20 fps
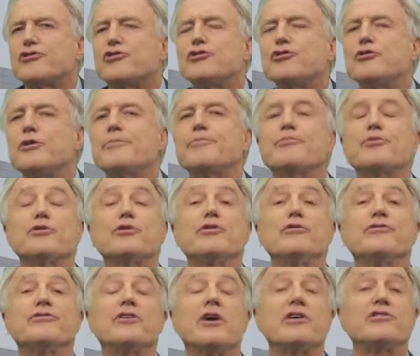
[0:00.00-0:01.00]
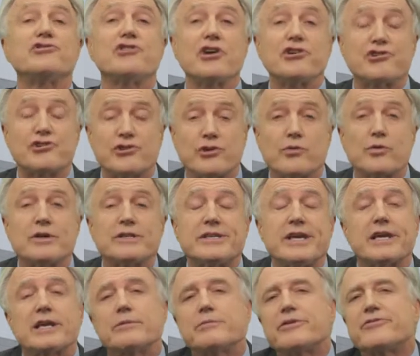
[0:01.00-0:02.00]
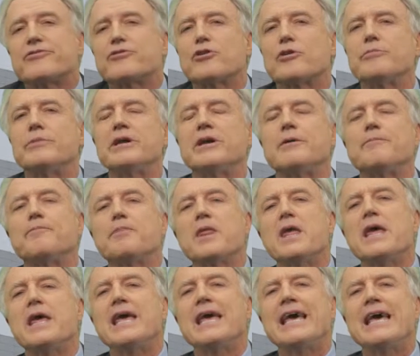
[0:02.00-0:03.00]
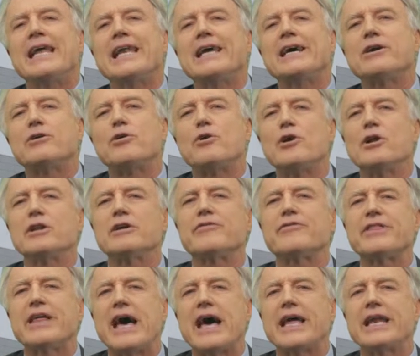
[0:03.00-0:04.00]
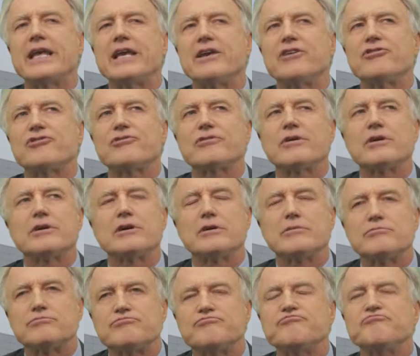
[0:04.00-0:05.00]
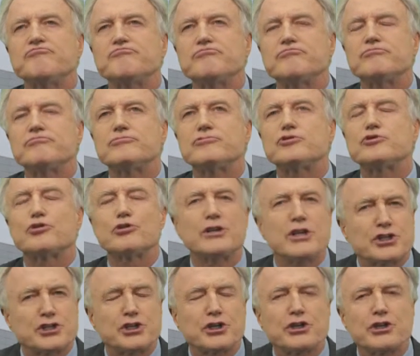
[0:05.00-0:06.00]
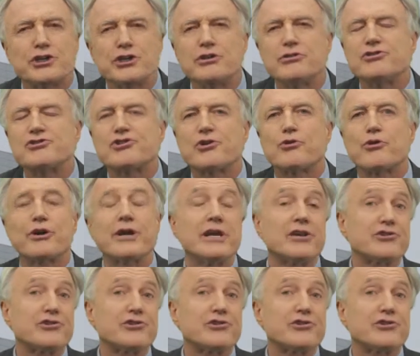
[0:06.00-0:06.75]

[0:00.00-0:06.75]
to improve digestion when taken before a meal. And now, all of that is traditional use or